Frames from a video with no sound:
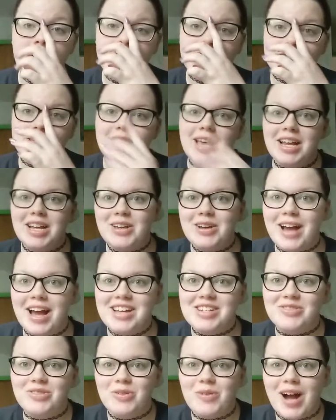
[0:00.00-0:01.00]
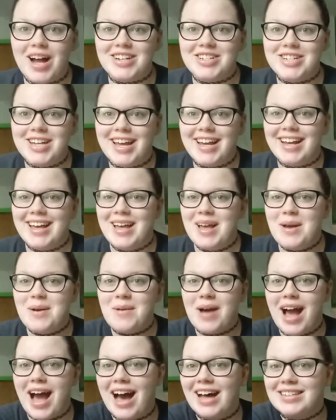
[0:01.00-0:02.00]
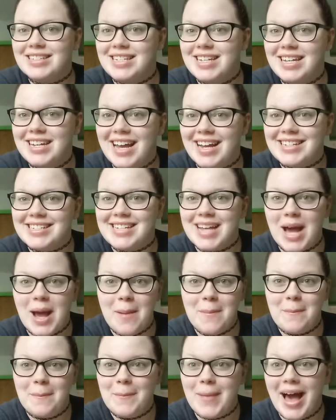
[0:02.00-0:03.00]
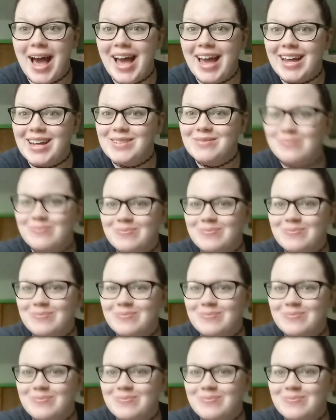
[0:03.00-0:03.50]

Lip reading: So thank you guys for watching. I'll see you next time. Bye.